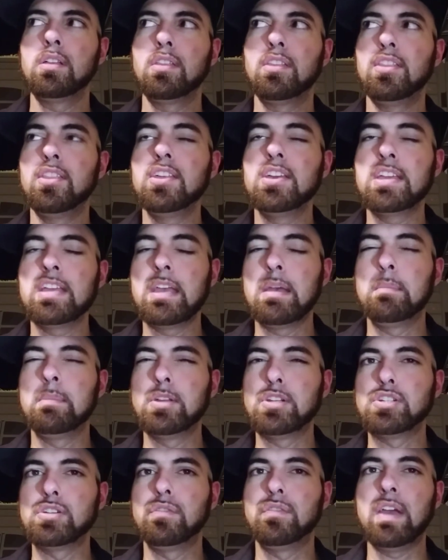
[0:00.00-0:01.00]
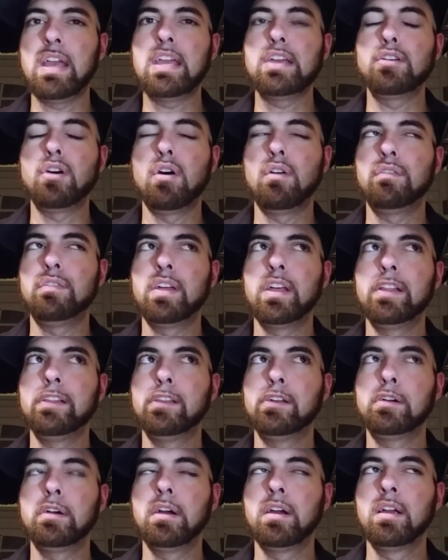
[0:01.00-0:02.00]
the image of Adolf
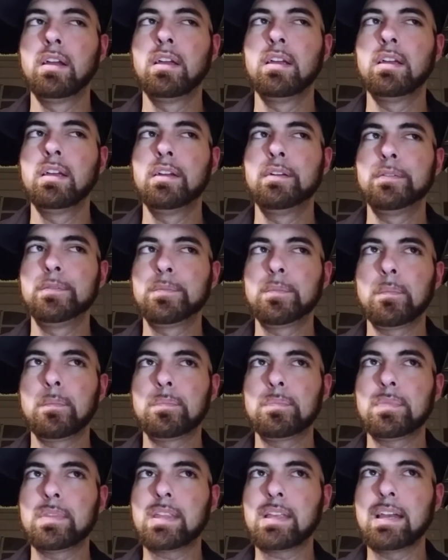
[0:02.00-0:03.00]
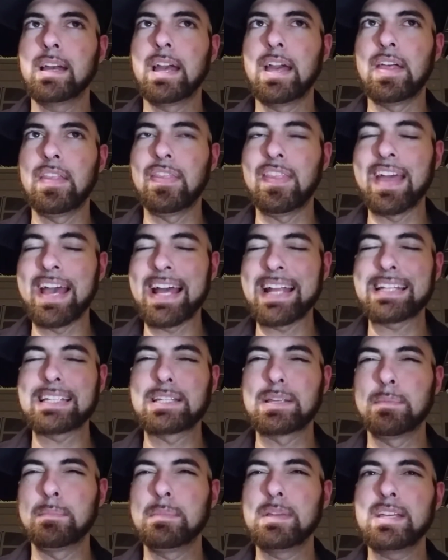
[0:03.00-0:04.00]
Hitler. And that,
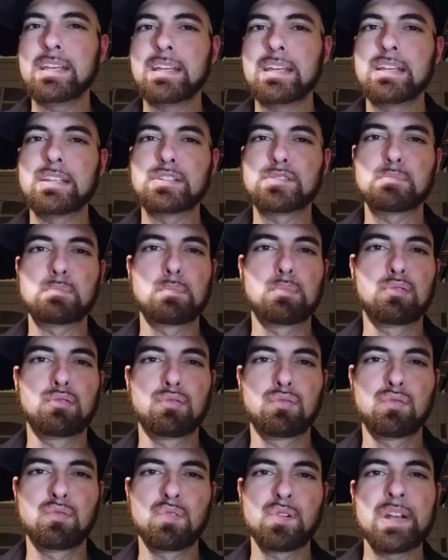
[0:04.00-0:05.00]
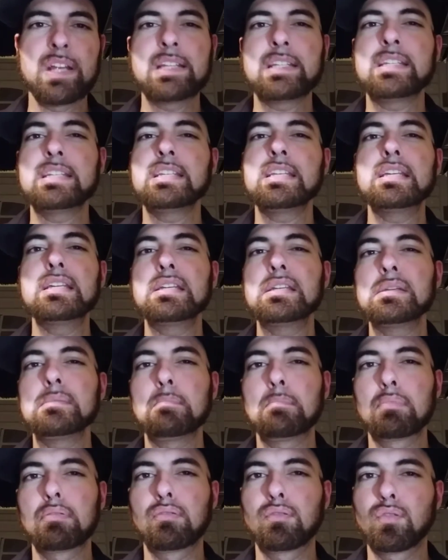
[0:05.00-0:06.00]
to me, is
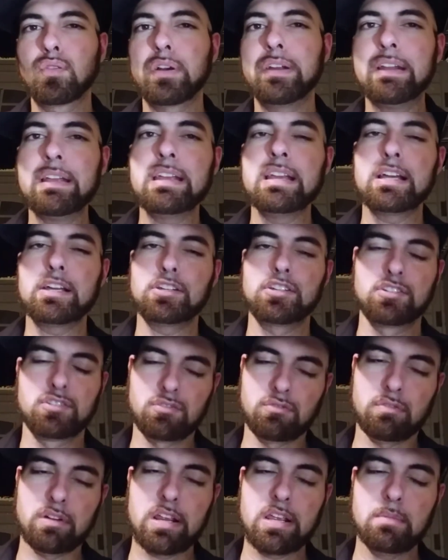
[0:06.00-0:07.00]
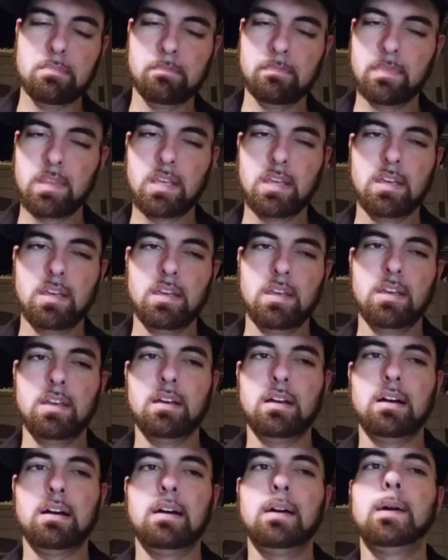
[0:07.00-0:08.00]
pretty extreme.
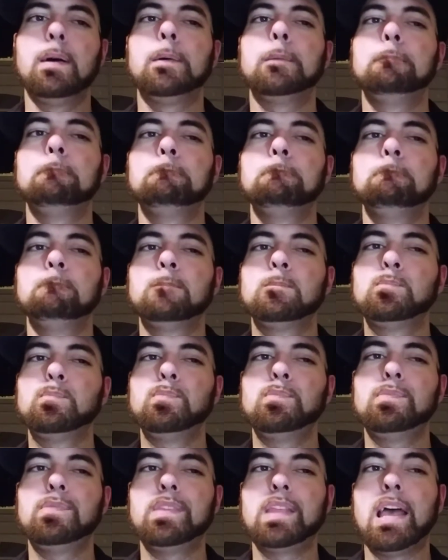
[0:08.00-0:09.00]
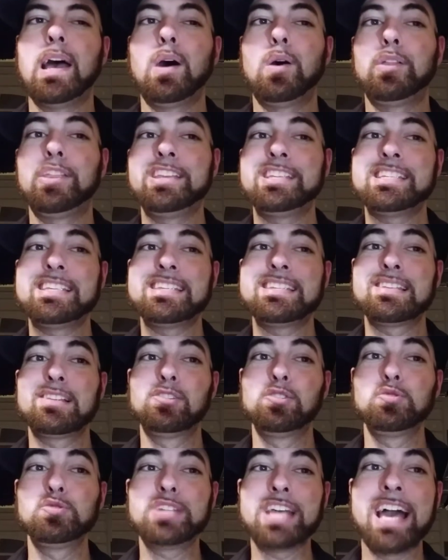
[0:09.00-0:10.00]
Now, this is a
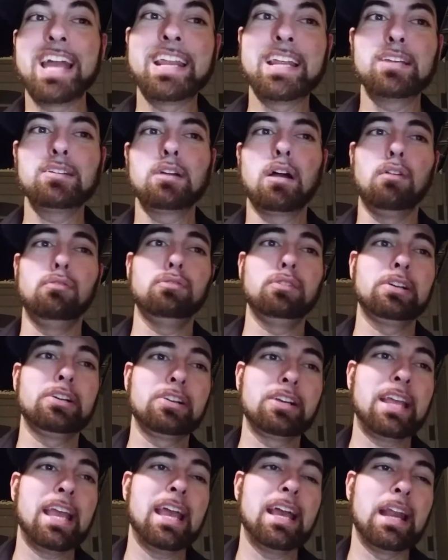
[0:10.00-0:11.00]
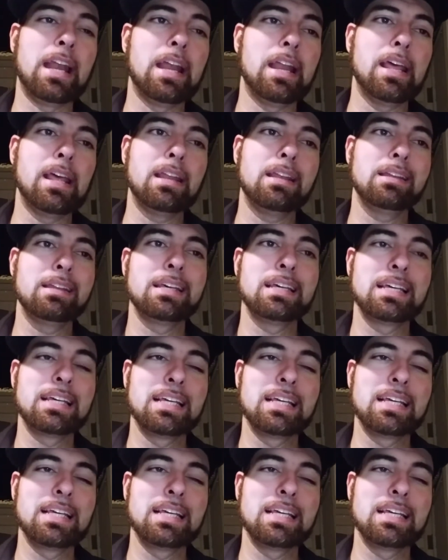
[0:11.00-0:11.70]
lieutenant governor candidate.